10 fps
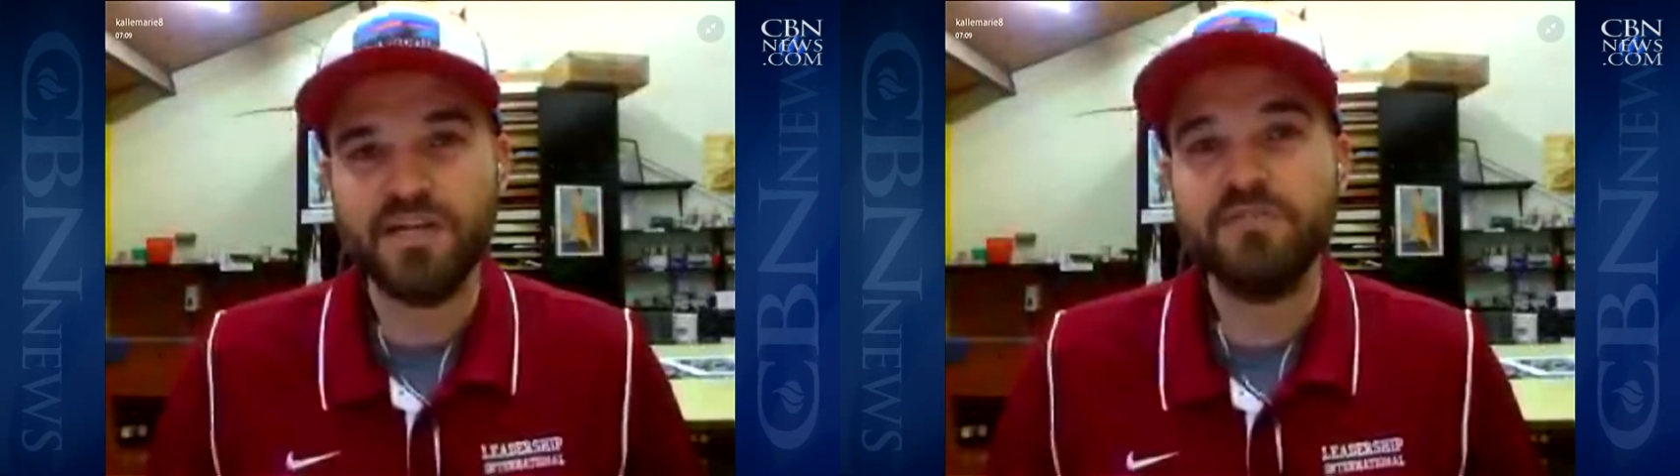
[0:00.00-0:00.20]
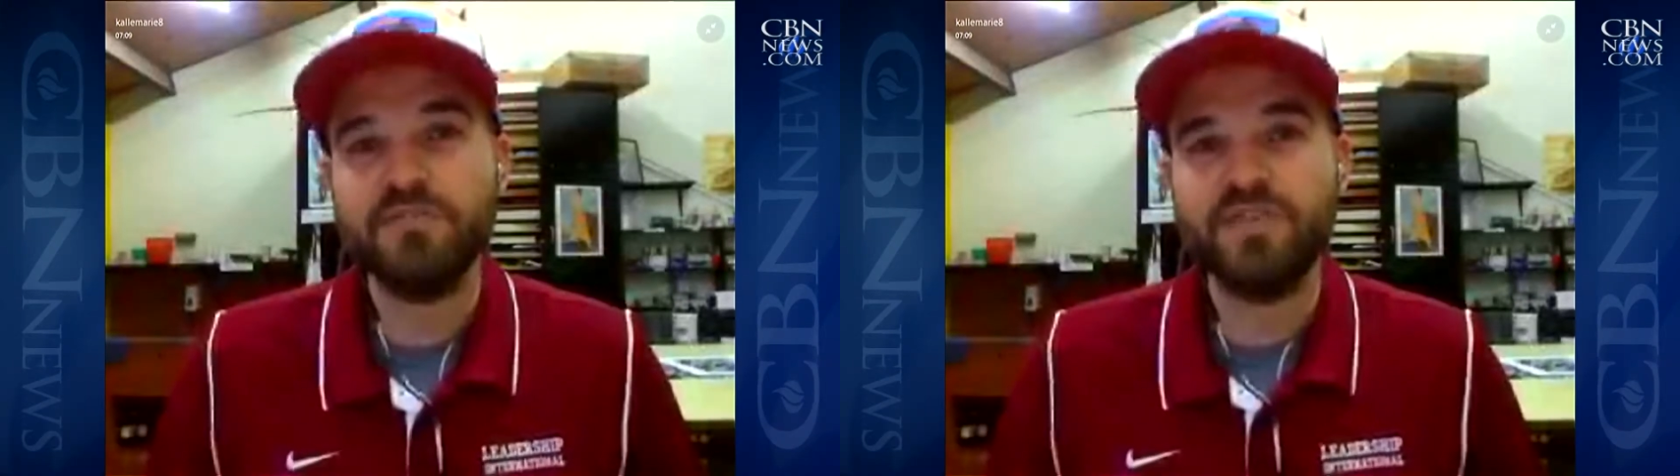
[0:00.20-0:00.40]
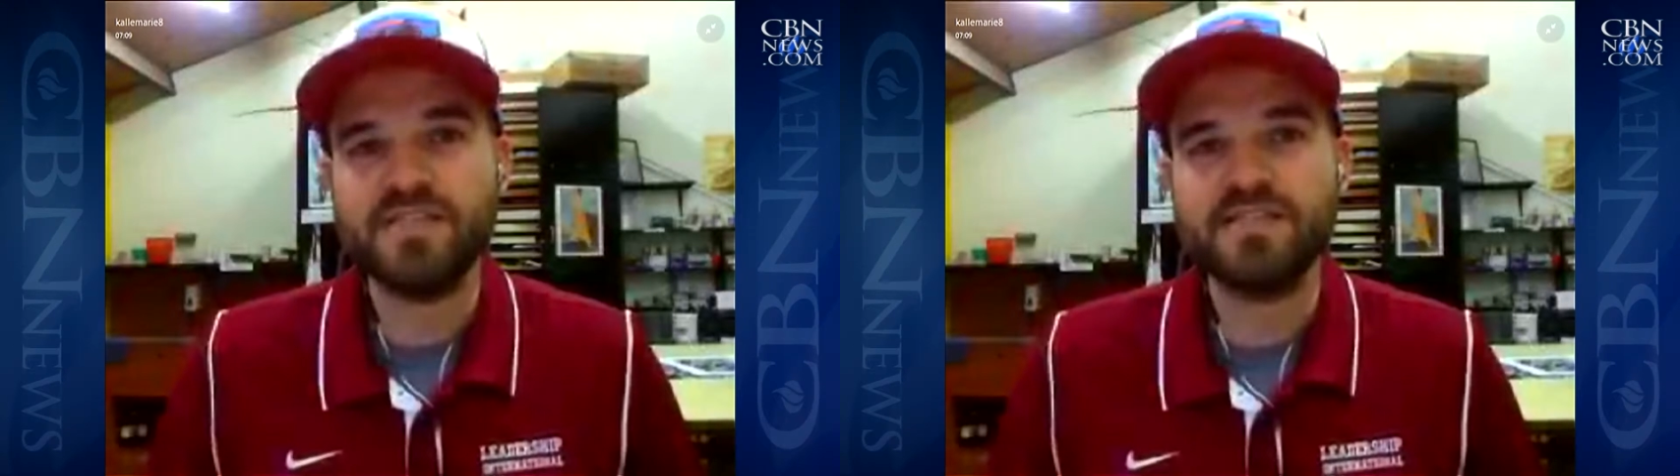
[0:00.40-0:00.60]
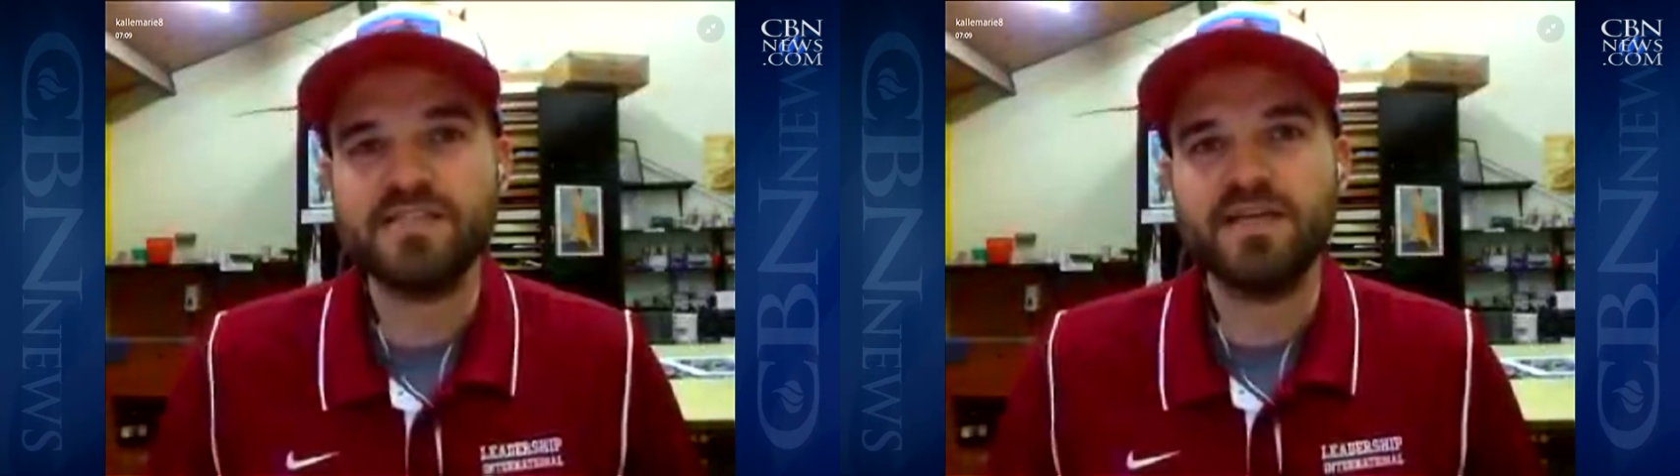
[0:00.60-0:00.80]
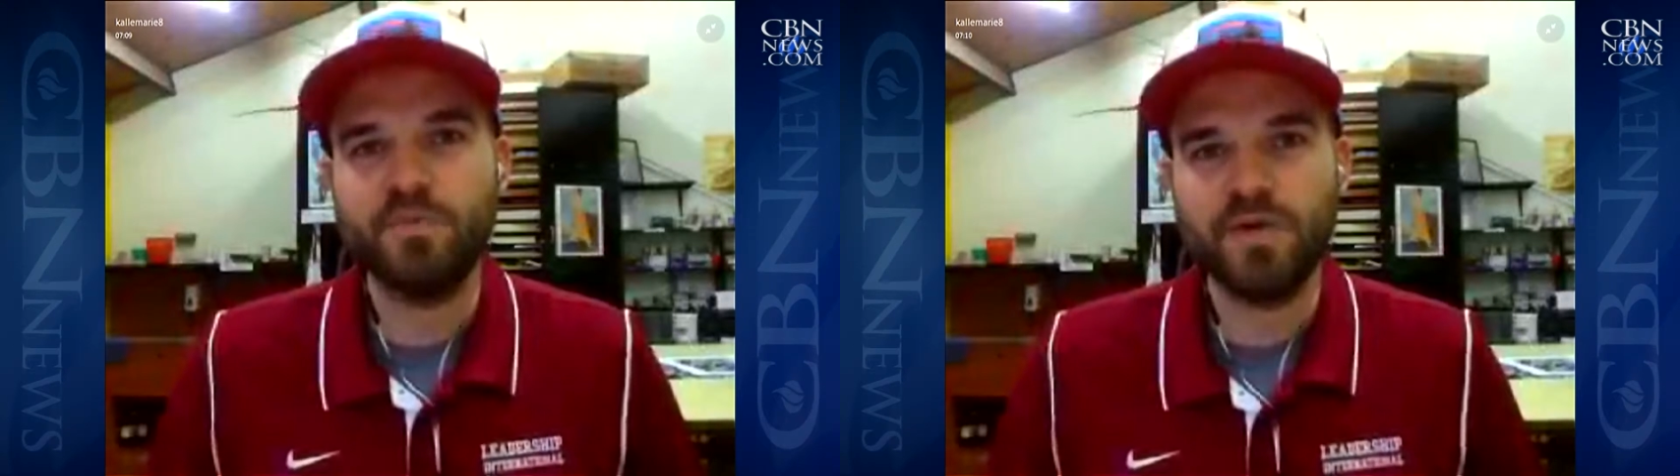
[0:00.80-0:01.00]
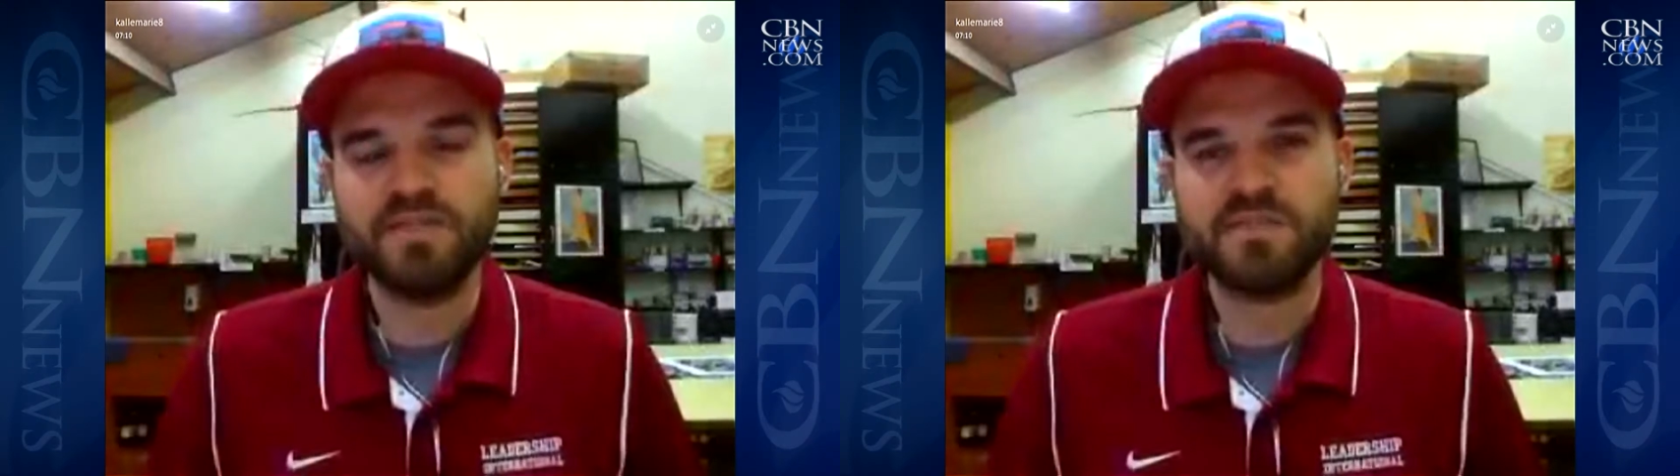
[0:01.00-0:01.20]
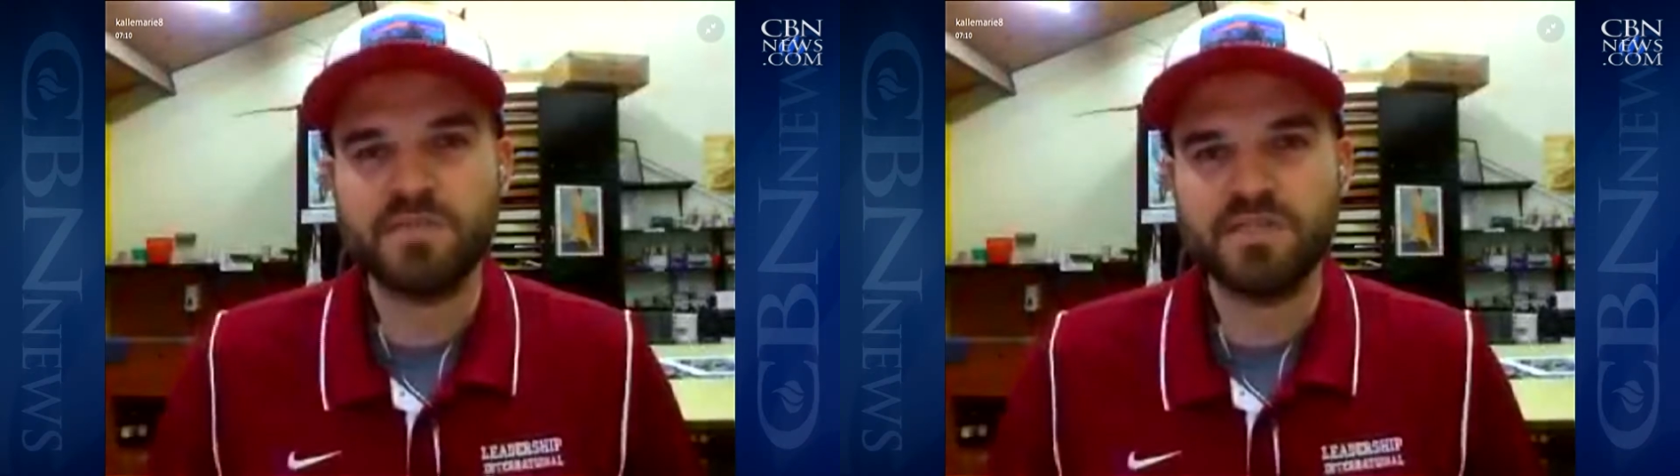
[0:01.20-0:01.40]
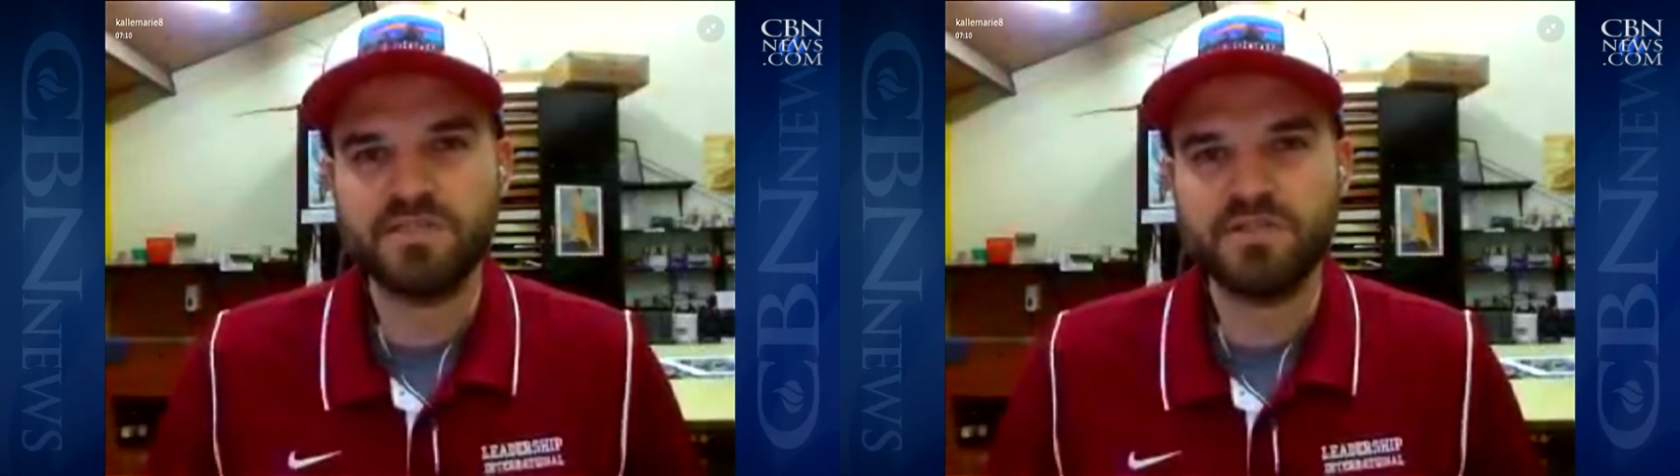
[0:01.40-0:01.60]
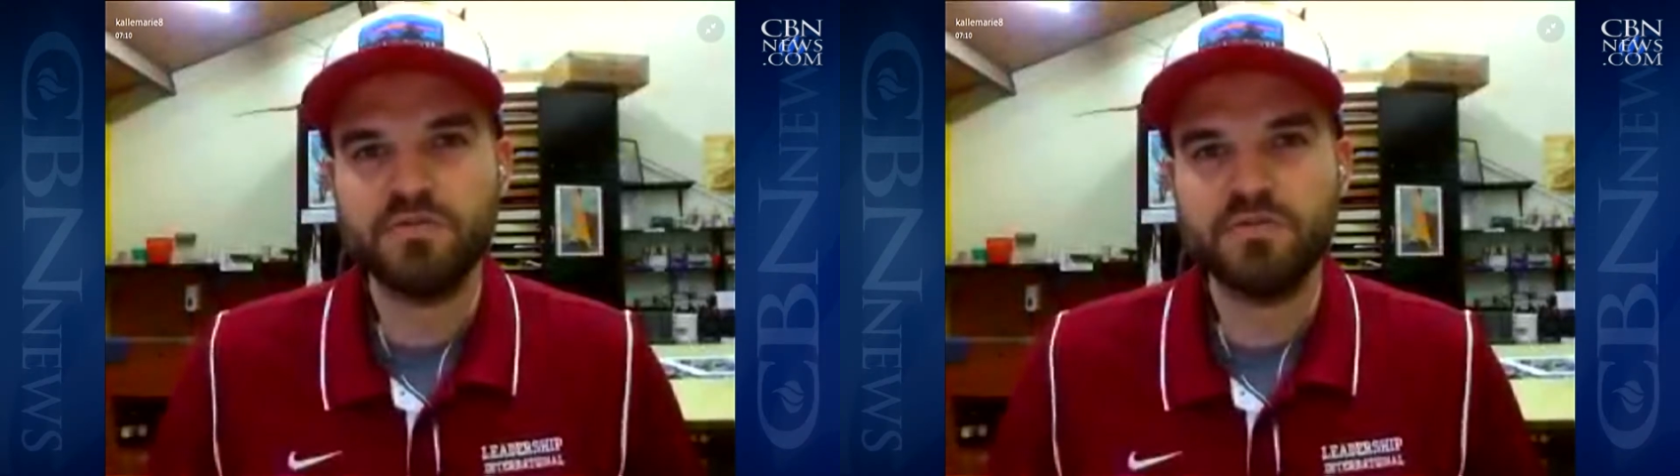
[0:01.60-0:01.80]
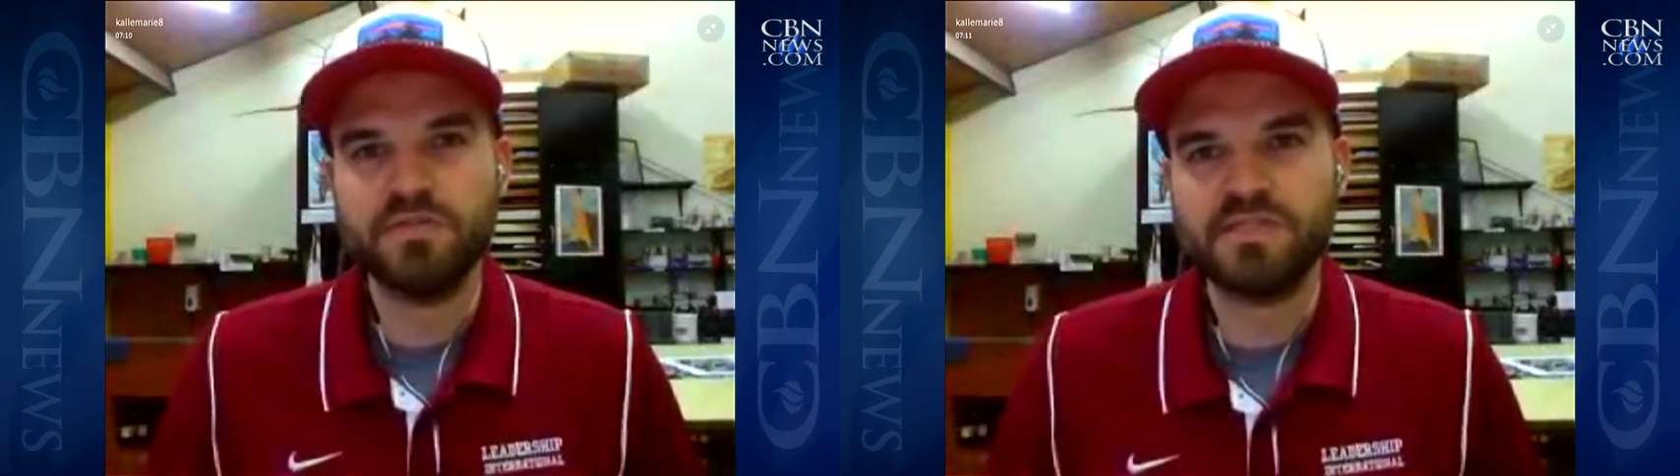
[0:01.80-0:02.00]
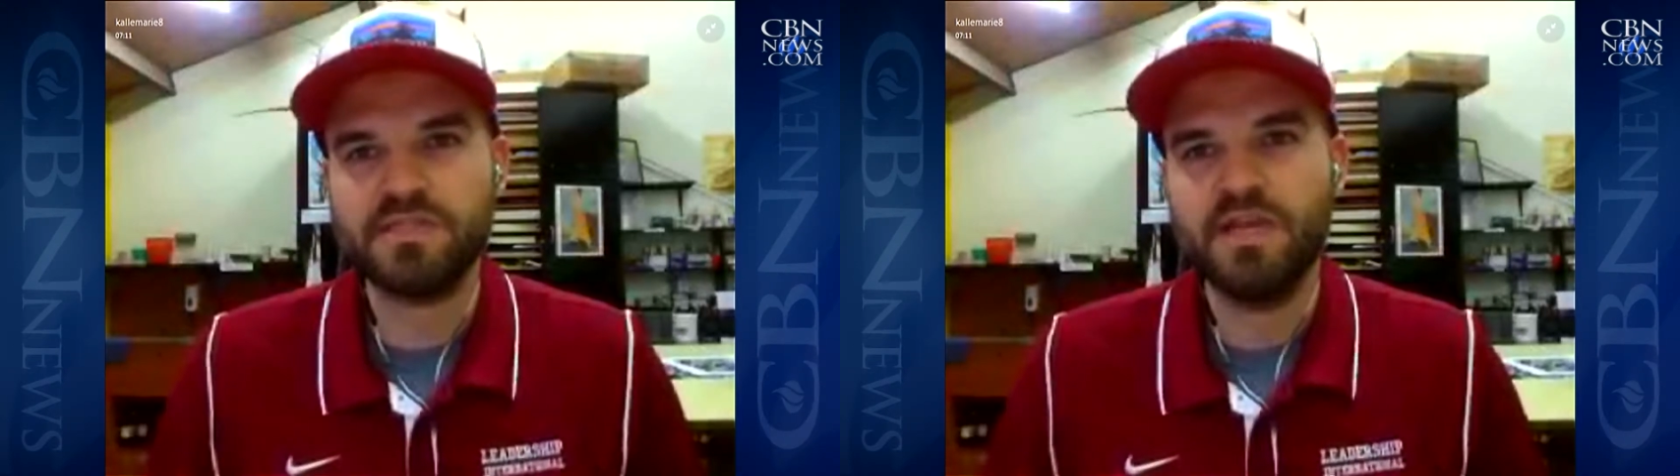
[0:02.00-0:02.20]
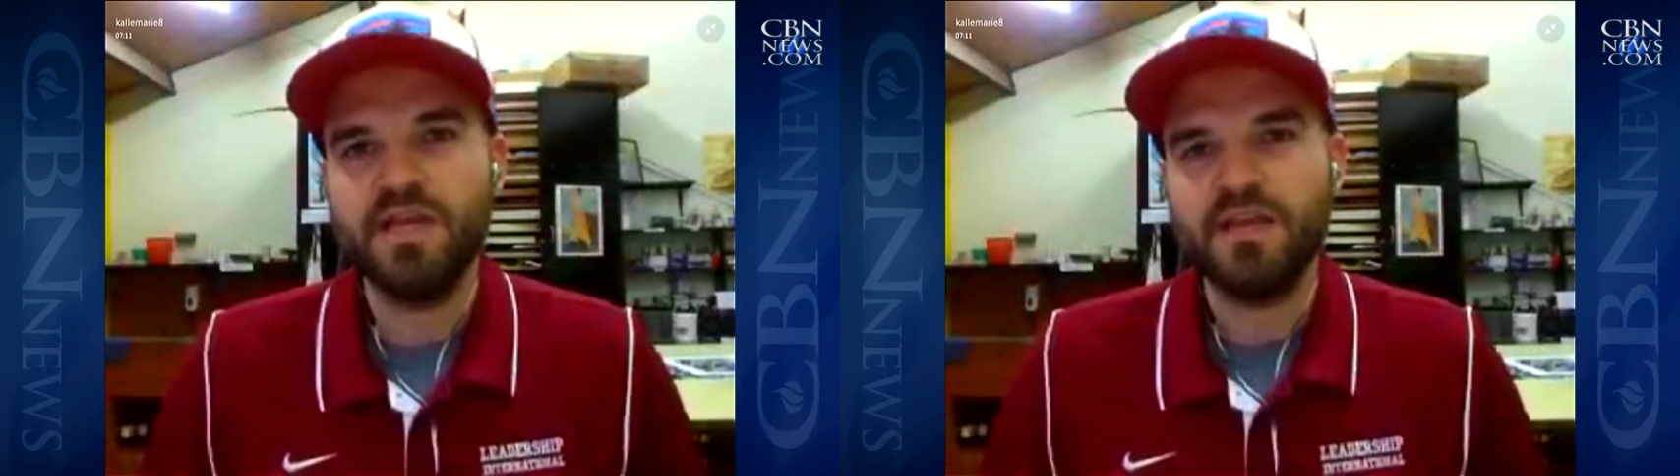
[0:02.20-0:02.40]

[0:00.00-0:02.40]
here visiting with some of the students